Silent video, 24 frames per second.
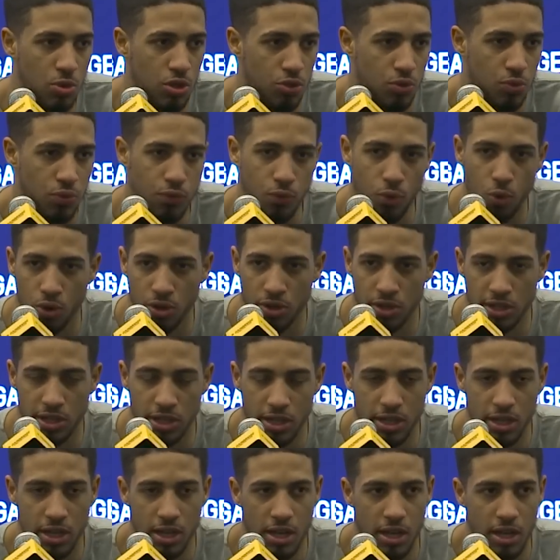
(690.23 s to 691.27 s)
one through four
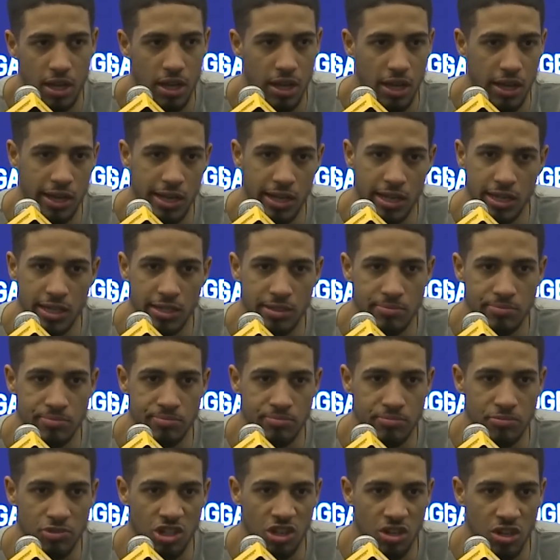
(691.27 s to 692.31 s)
to,
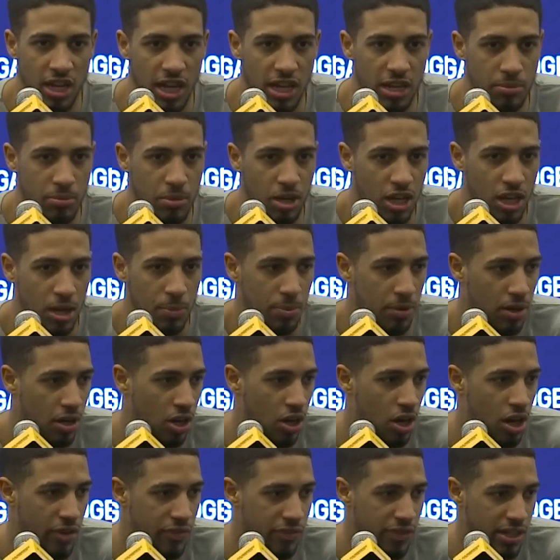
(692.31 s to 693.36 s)
you know, kind of muck up
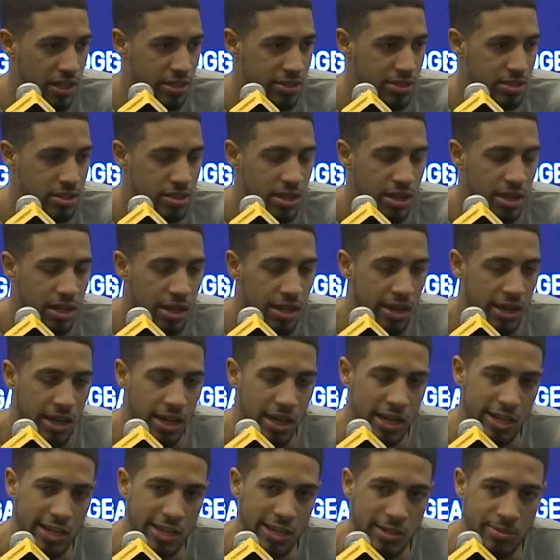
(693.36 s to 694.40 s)
our offense.
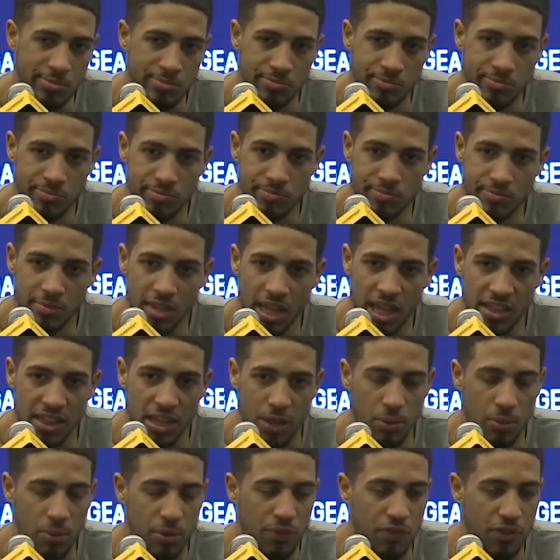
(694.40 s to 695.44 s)
And I
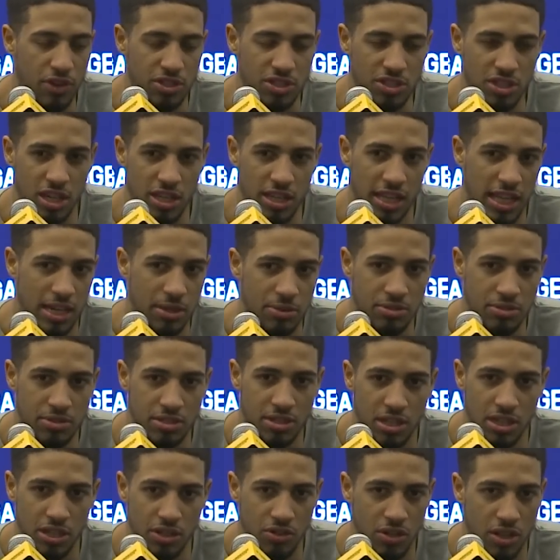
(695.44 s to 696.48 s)
think when we first saw that, it was
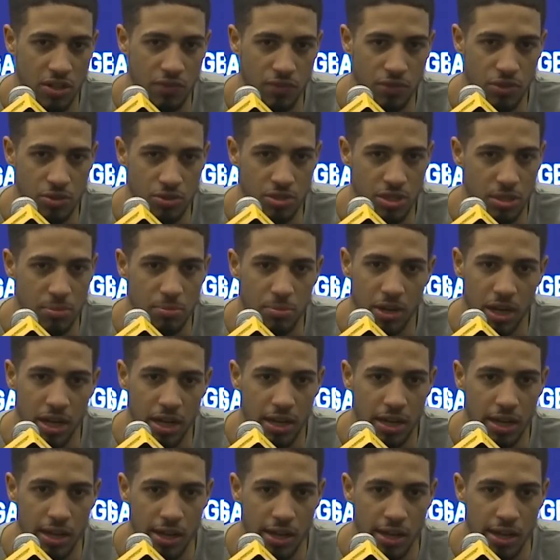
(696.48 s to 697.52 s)
a little confusing, but
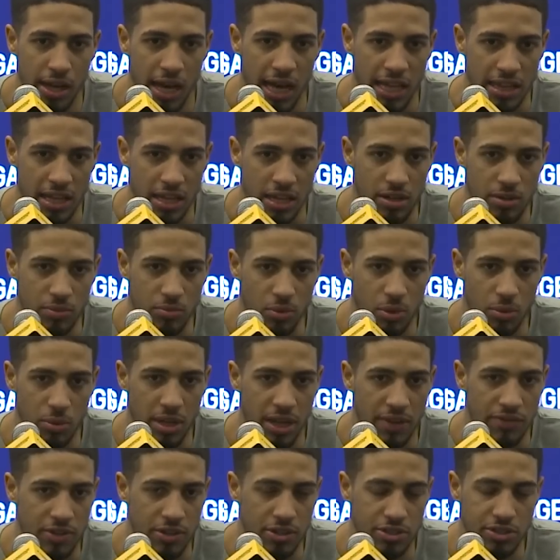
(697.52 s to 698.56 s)
I think what we
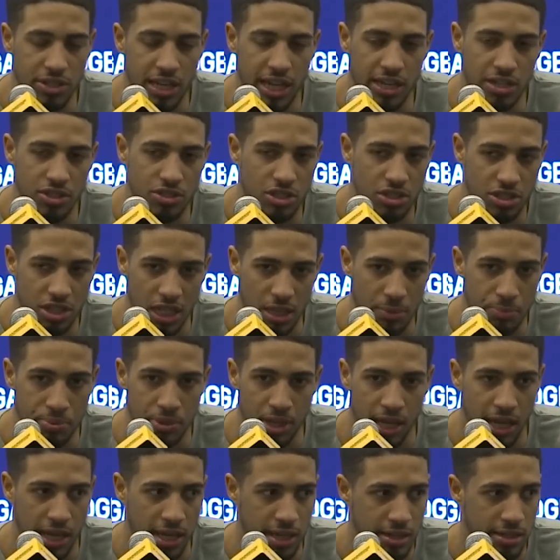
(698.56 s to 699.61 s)
have to understand is just keep
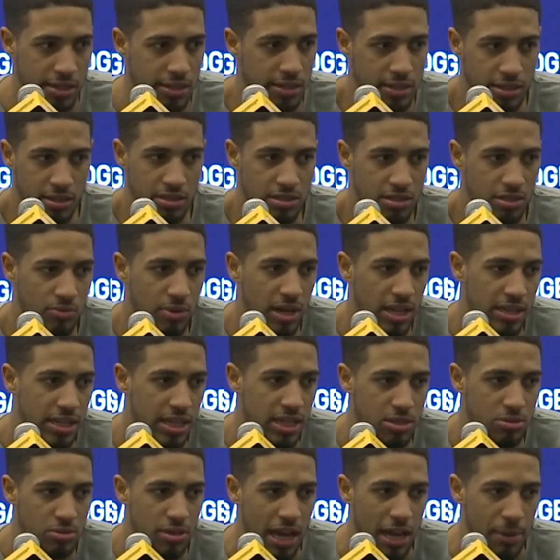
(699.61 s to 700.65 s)
playing because the right
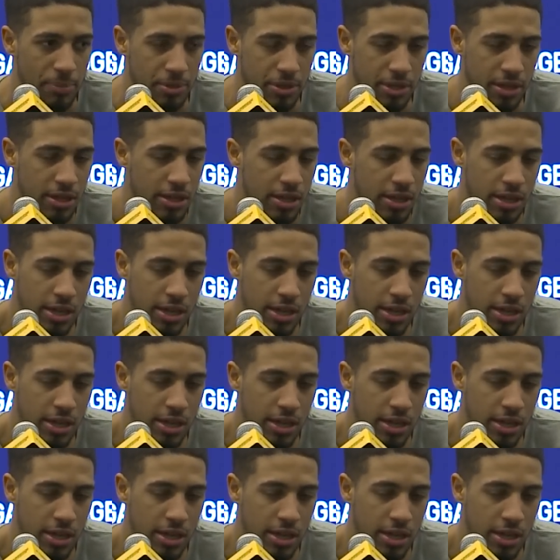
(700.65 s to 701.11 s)
things will happen.